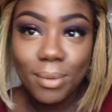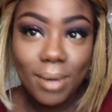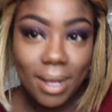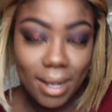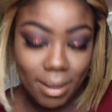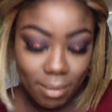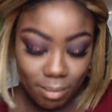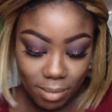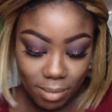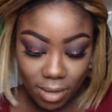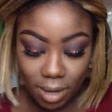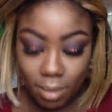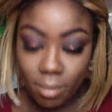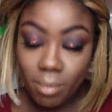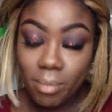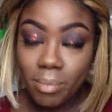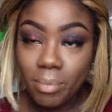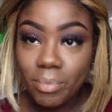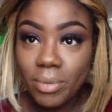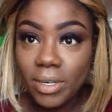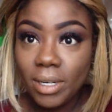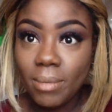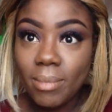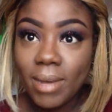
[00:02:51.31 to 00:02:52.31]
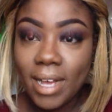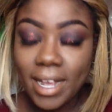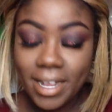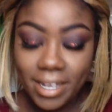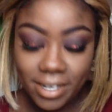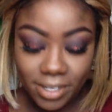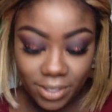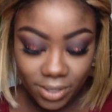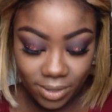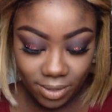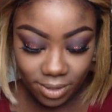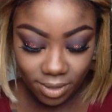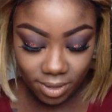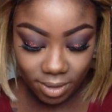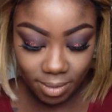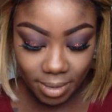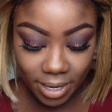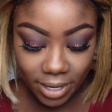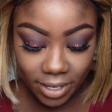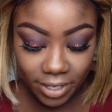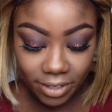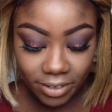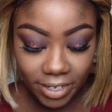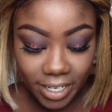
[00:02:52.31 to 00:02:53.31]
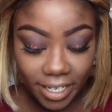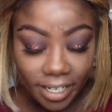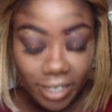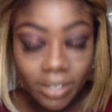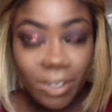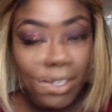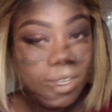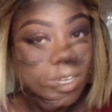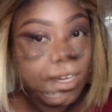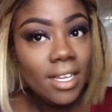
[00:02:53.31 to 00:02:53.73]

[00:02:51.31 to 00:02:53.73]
I'm pretty biased about it right now.